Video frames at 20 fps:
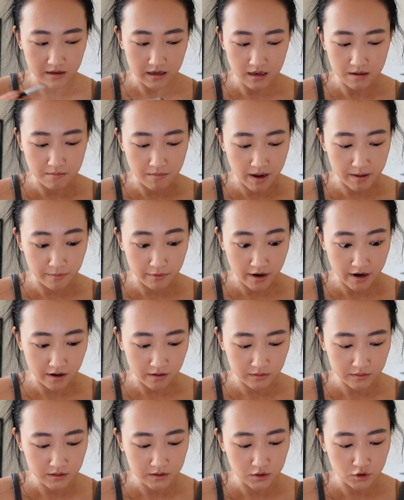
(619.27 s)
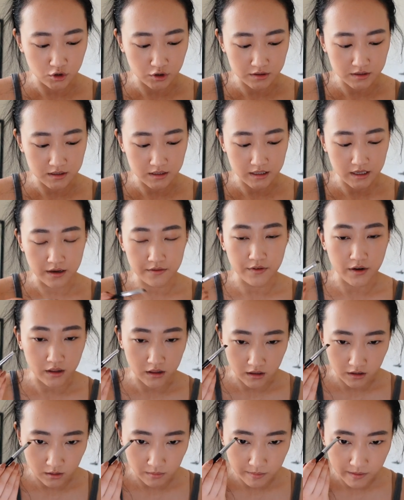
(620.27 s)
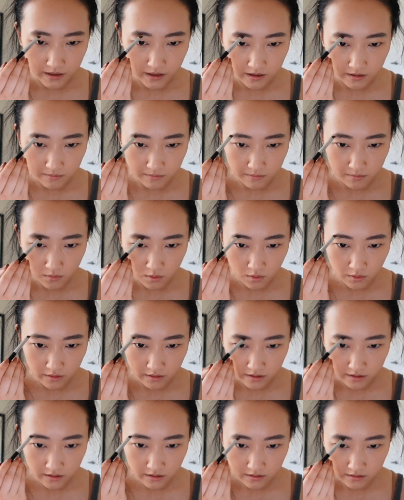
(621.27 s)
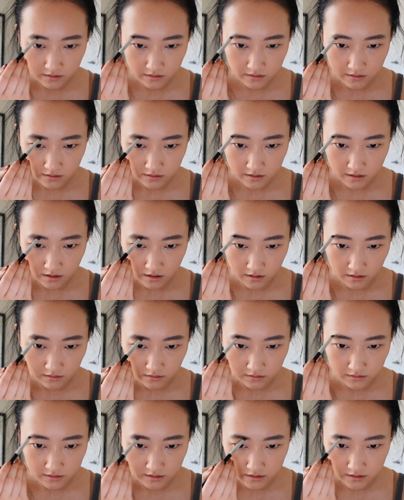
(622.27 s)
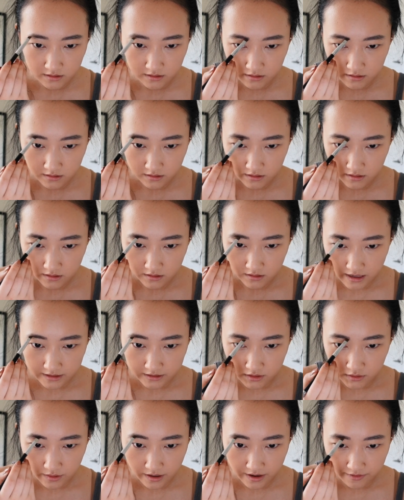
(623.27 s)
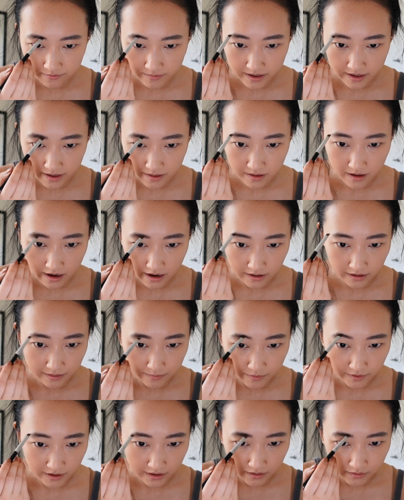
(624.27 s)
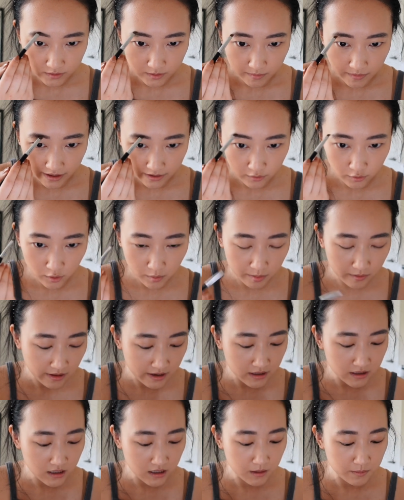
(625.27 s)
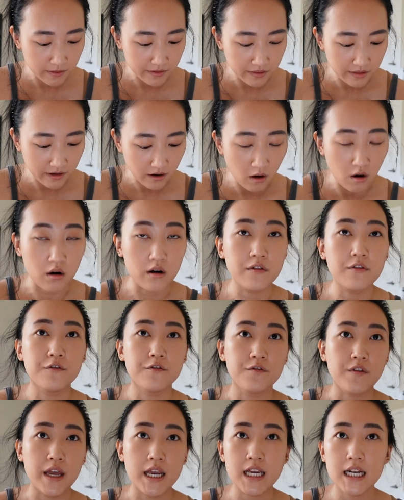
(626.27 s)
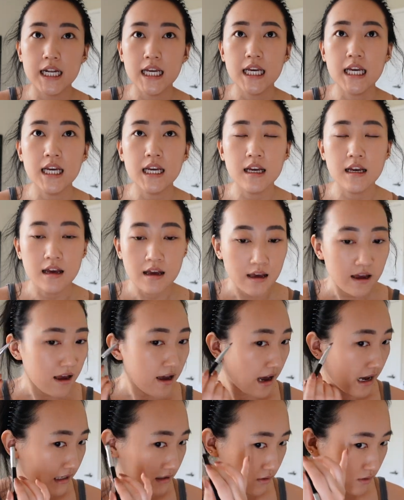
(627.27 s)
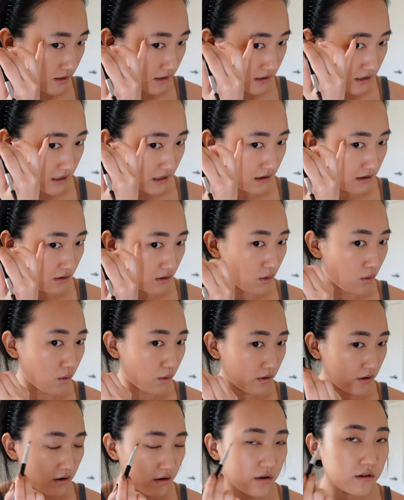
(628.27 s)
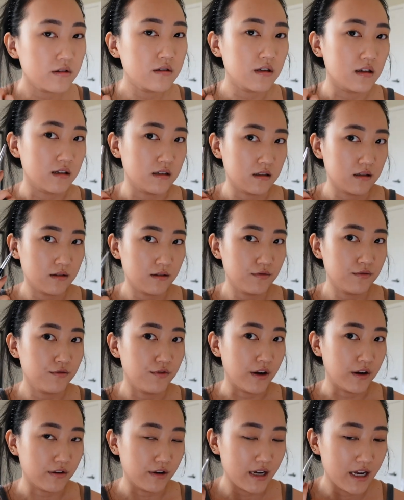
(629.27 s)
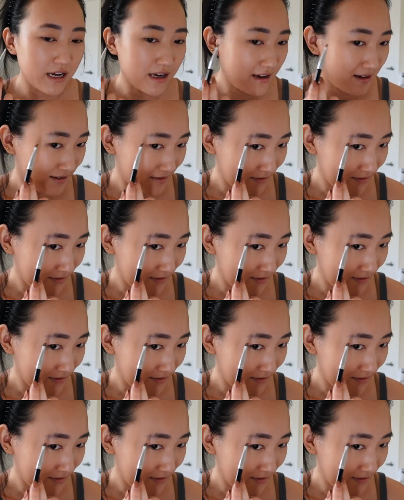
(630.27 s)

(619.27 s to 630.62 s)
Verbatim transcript: in my brows just to give a little bit more color. I do have my eyebrows microbladed, but they are fading. As you can see in the corners, it's very,